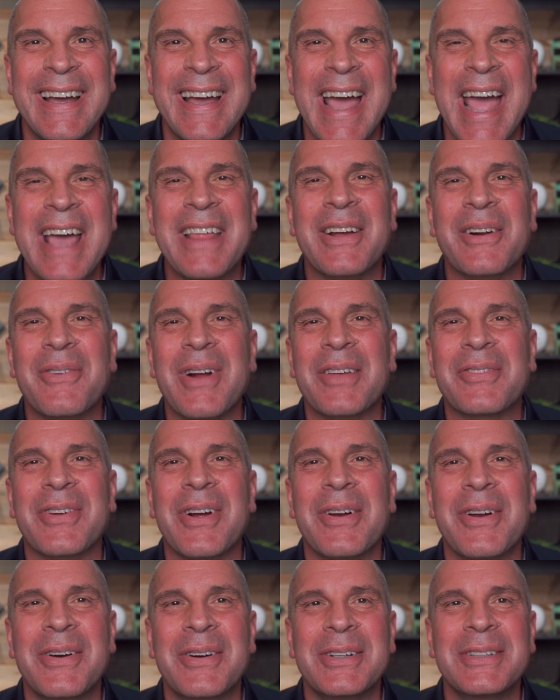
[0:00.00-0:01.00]
Hey there,
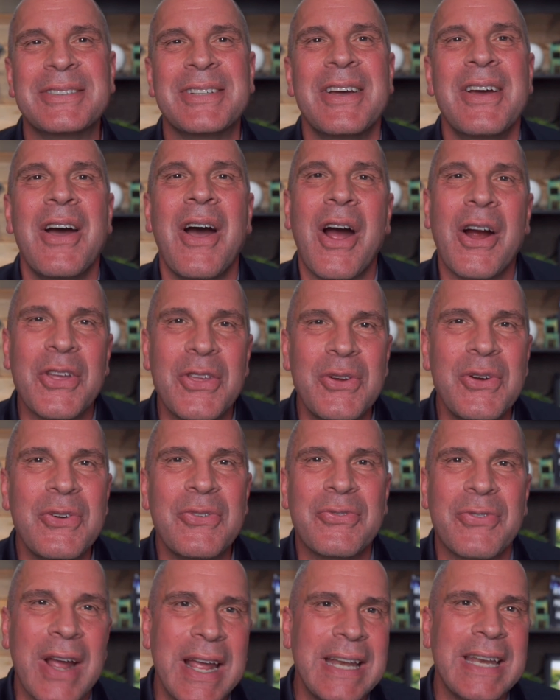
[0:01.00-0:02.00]
restaurant owners. Are you
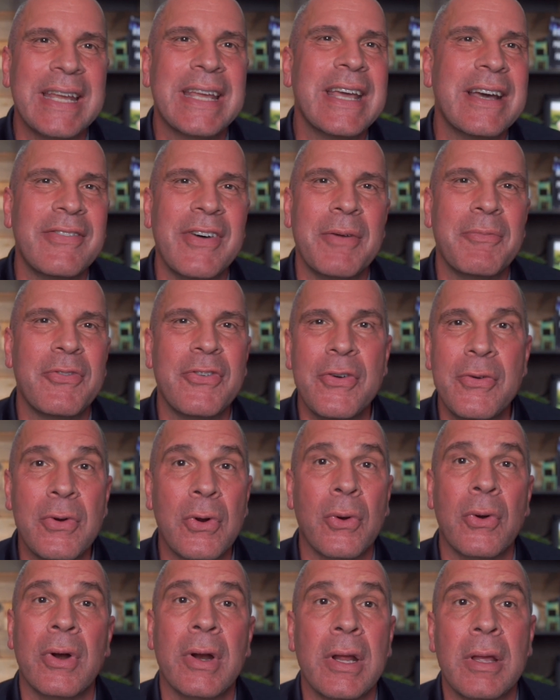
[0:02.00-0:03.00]
afraid to give up food
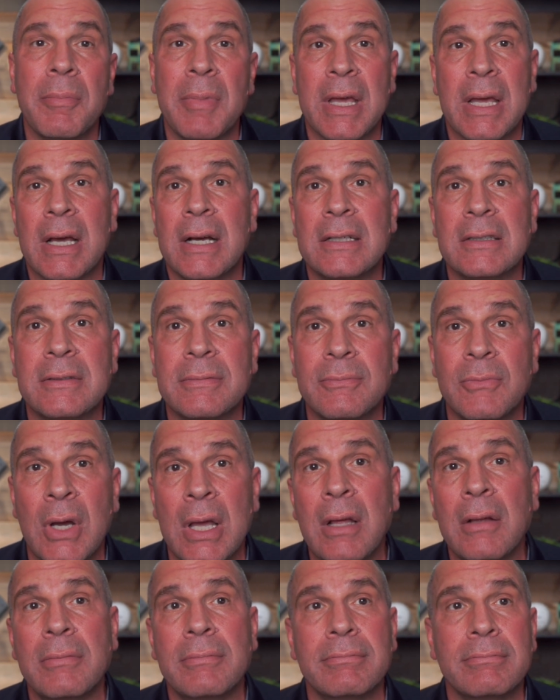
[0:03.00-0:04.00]
ordering because,
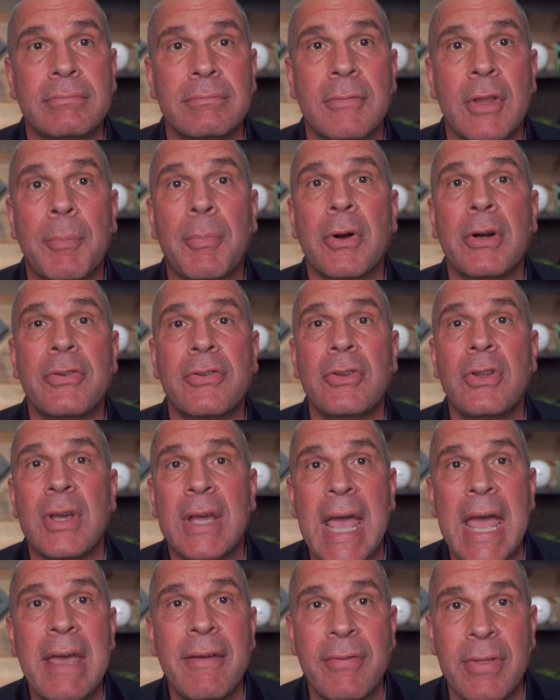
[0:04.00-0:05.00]
well, the person you
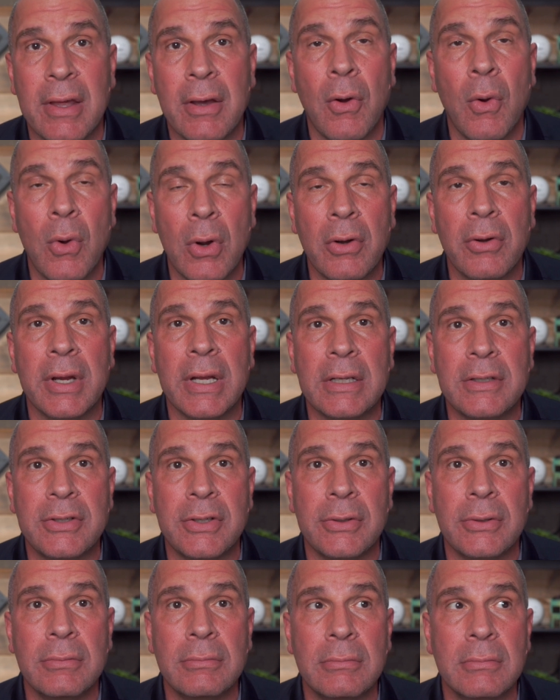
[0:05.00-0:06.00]
gave the ordering
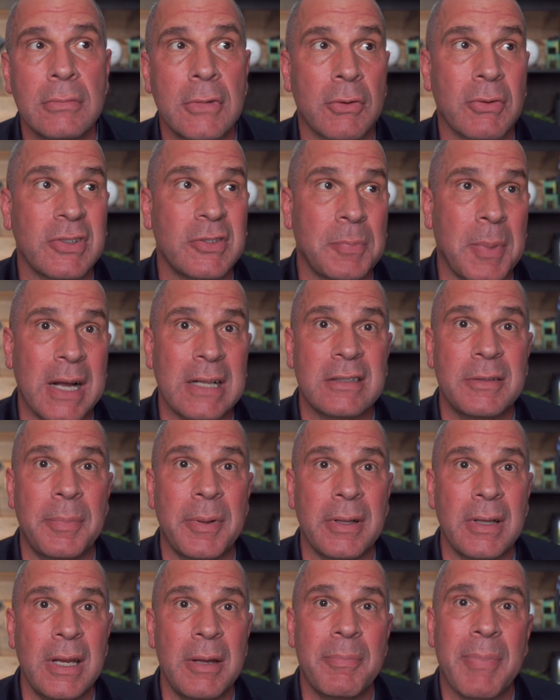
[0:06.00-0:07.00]
to, the
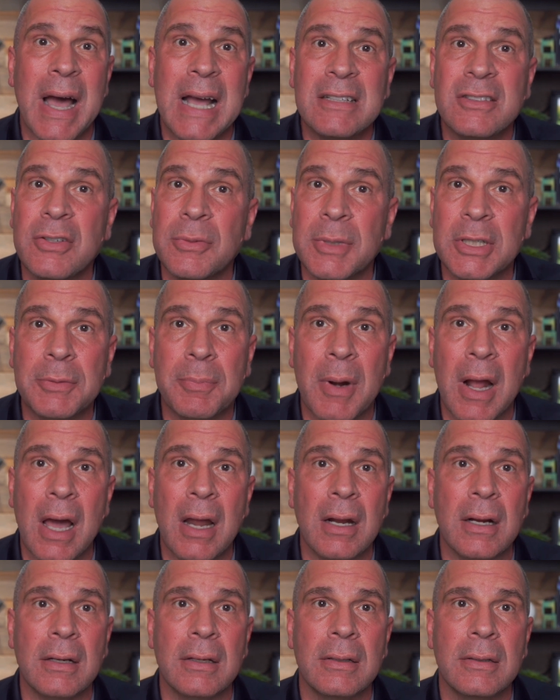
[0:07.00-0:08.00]
responsibility, buys too much
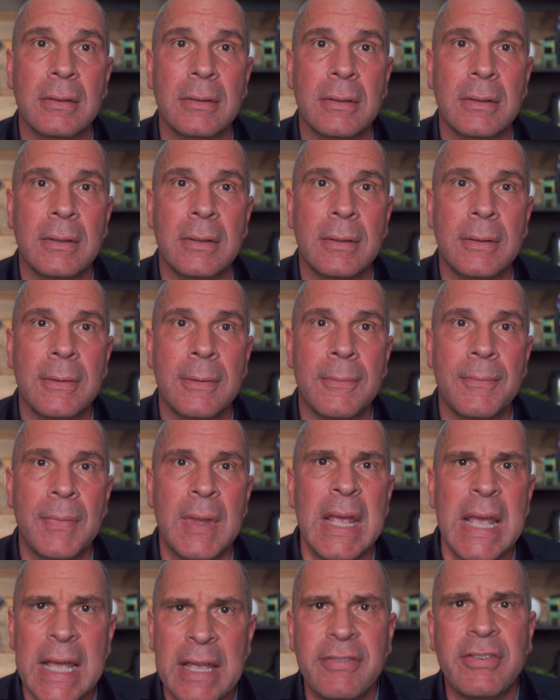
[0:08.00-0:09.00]
product?
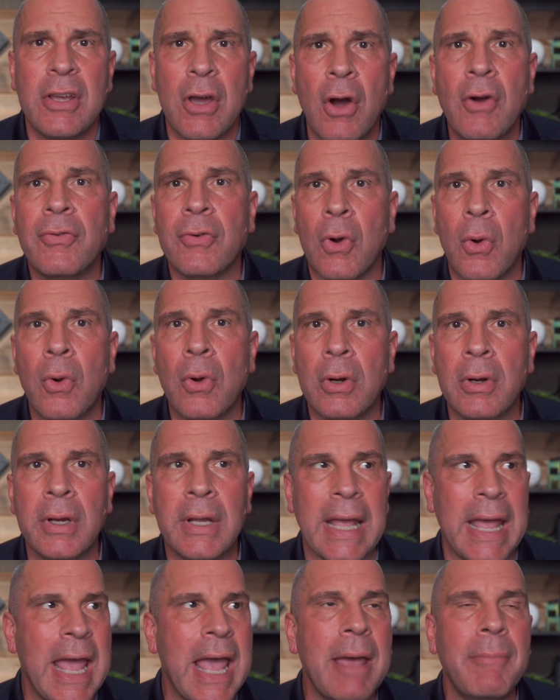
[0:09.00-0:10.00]
Is the
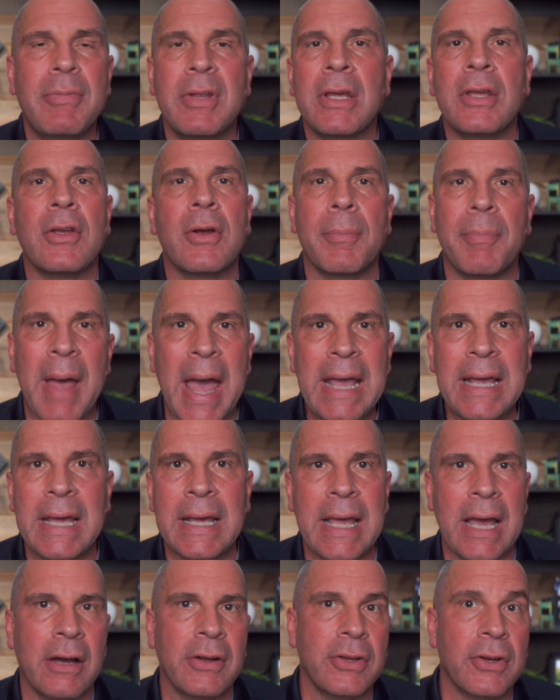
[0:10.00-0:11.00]
overordering emptying your bank
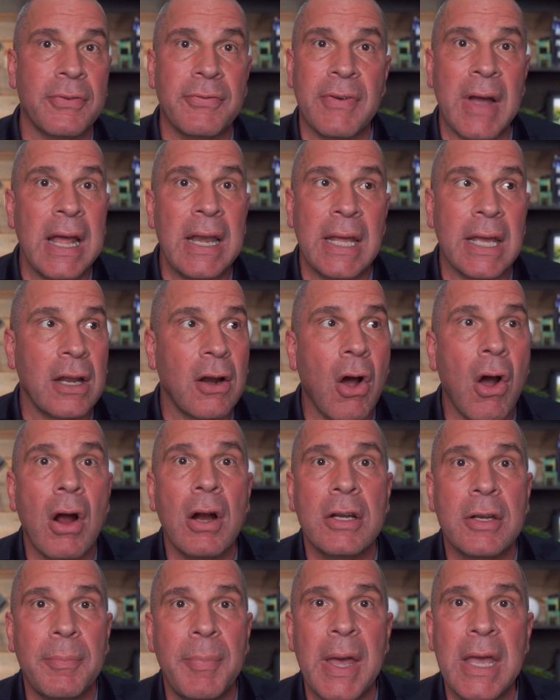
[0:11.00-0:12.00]
account and you're finding it
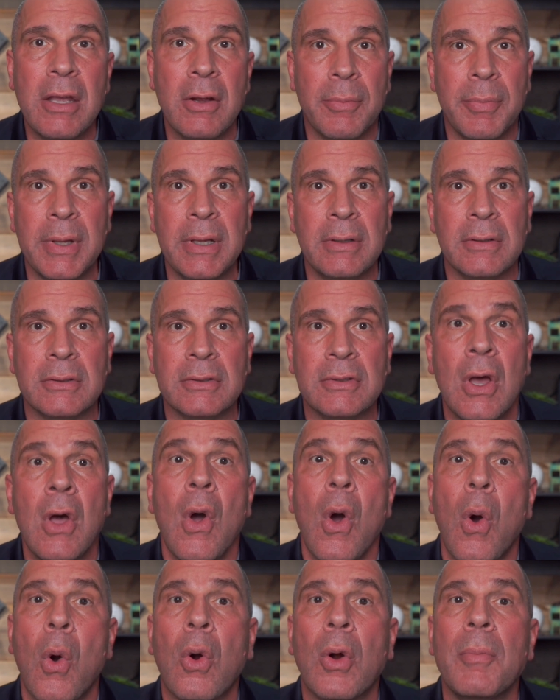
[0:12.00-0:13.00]
hard to pay your bills?
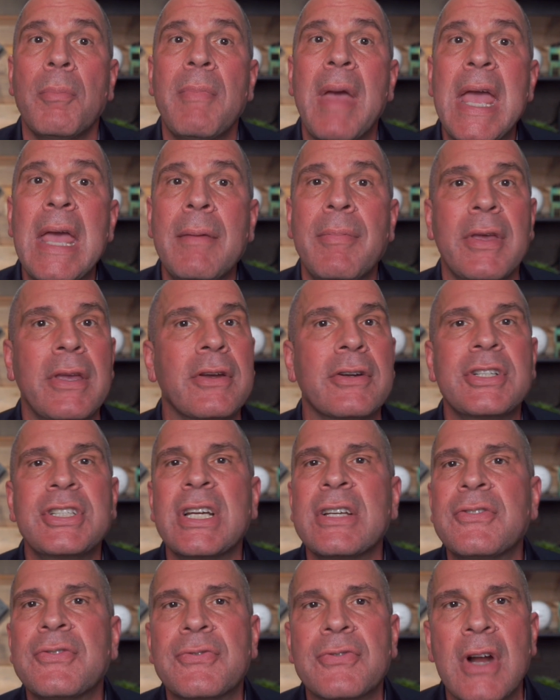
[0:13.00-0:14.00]
Or maybe you're
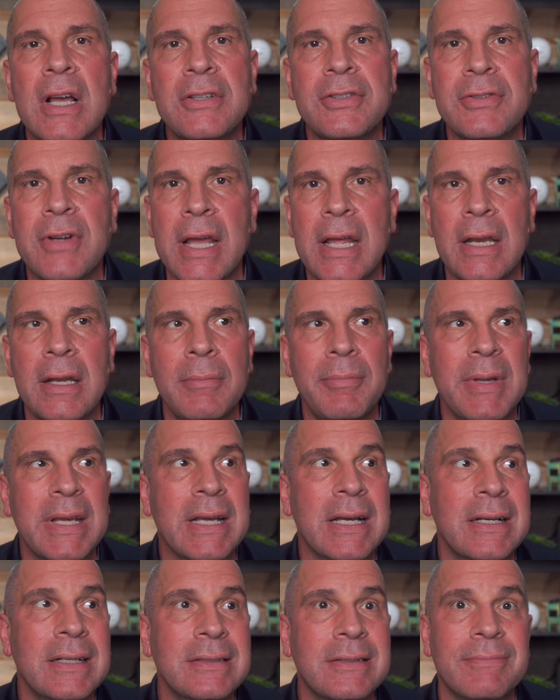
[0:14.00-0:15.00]
just frustrated
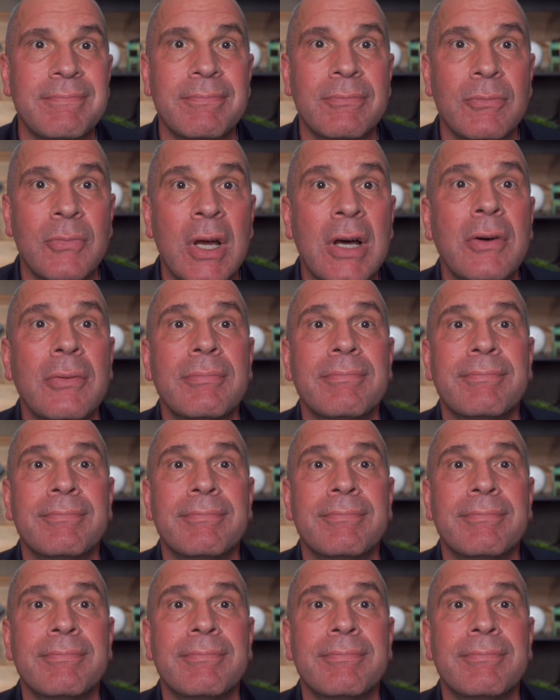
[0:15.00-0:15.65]
because, well,